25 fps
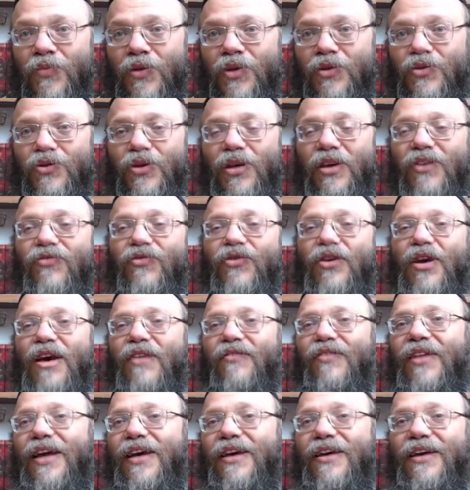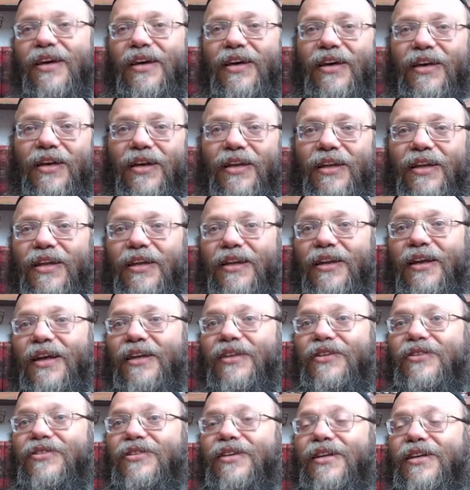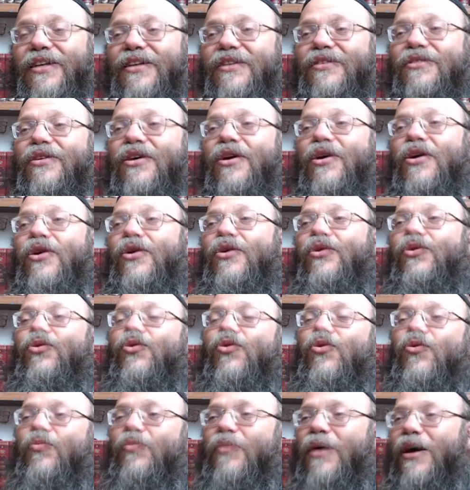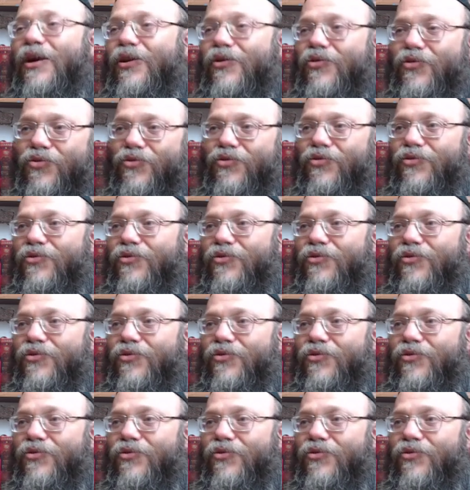So if you have letters that is too much